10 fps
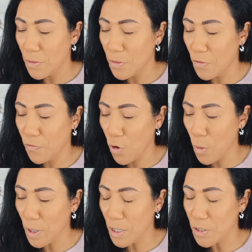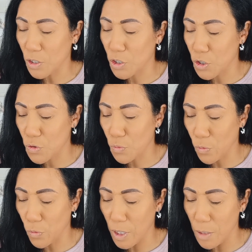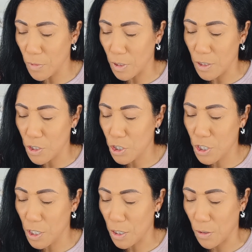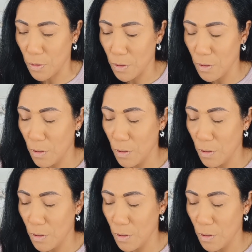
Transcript: The formula is extremely sheer.